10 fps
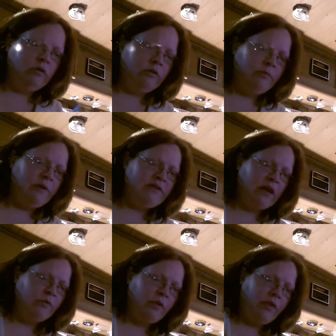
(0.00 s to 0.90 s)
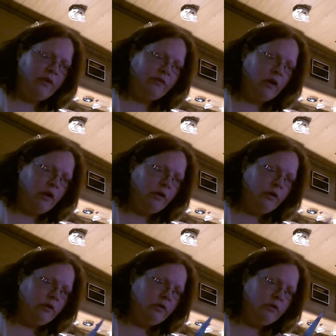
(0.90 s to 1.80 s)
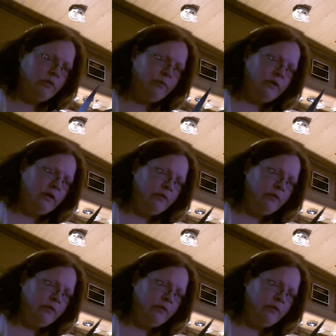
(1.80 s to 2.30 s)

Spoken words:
be done with this color. Be done